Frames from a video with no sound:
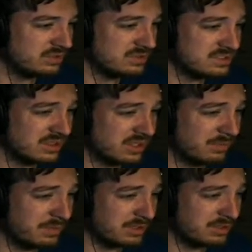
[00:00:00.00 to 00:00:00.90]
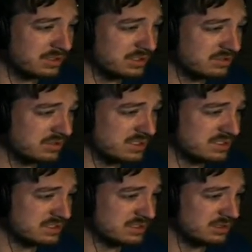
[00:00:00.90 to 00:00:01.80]
something about your injuries,
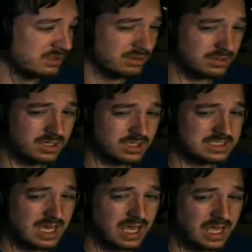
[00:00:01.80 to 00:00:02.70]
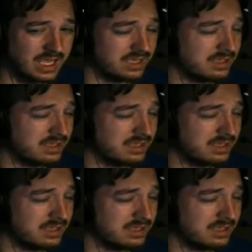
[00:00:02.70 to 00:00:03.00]
you're gonna die.